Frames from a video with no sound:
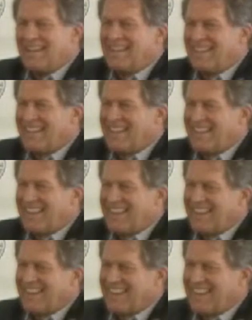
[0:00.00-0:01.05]

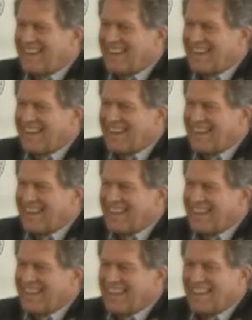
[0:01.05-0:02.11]

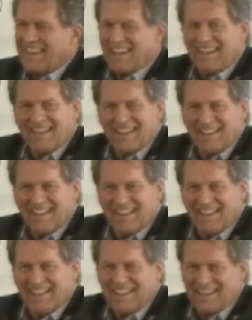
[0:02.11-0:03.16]

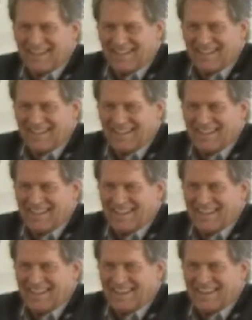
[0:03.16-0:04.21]

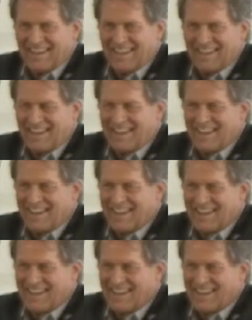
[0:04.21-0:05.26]

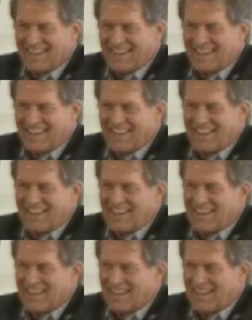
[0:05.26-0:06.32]

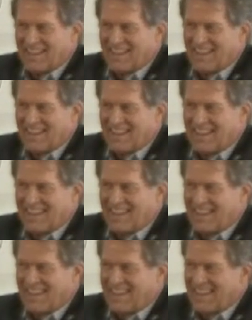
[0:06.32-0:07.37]

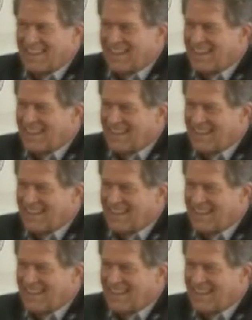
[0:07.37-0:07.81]
No words are spoken by the person on screen.